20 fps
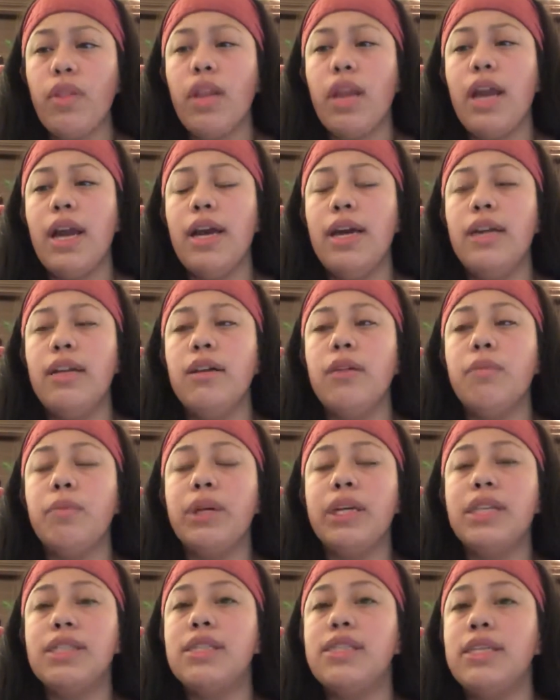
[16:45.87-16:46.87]
And we
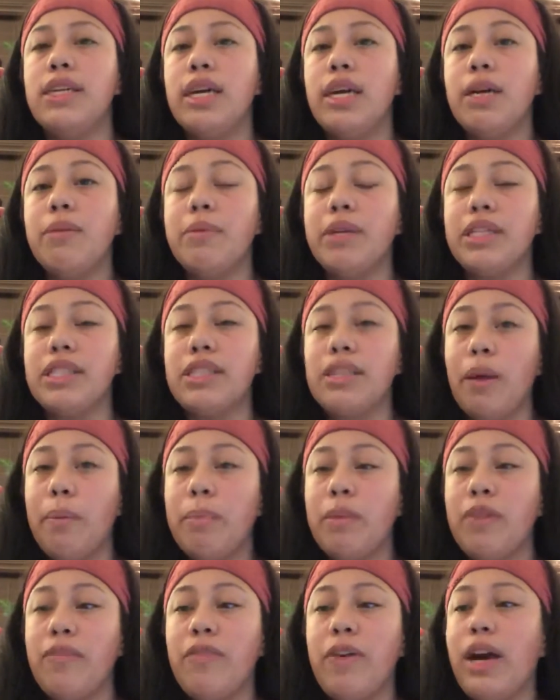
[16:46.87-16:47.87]
could see him accept
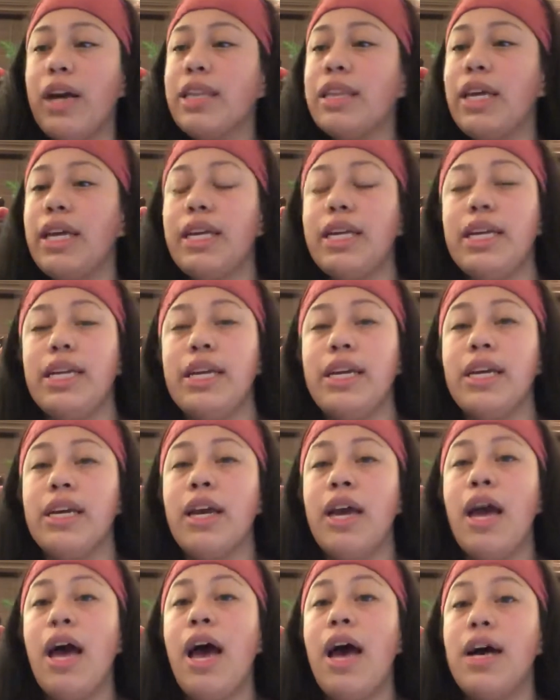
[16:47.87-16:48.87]
the fact that he
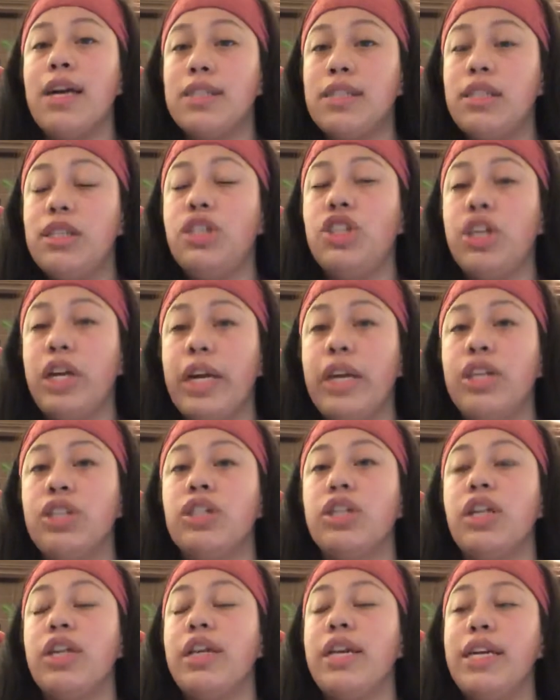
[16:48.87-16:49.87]
has to change
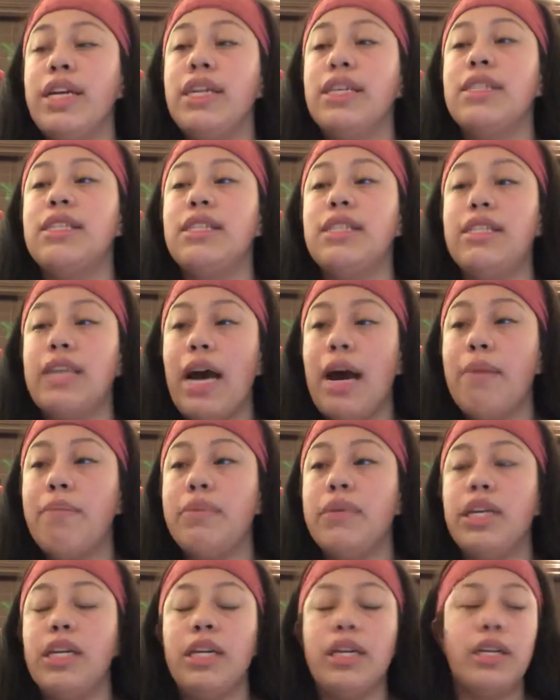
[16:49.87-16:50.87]
and he is
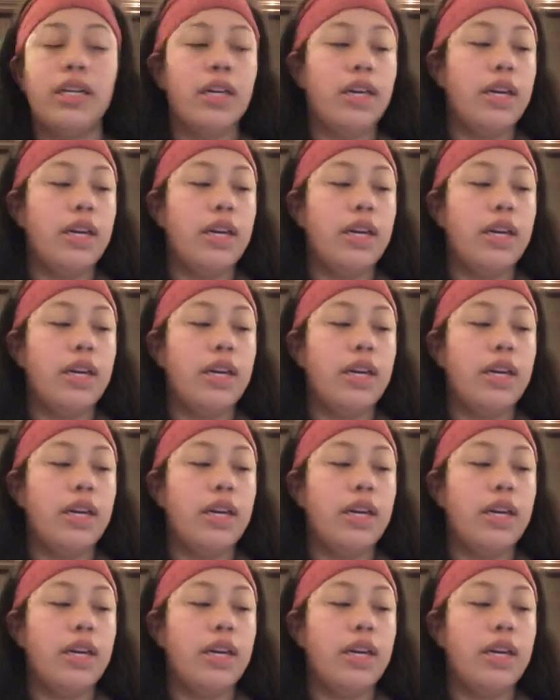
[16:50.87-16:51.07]
adapting.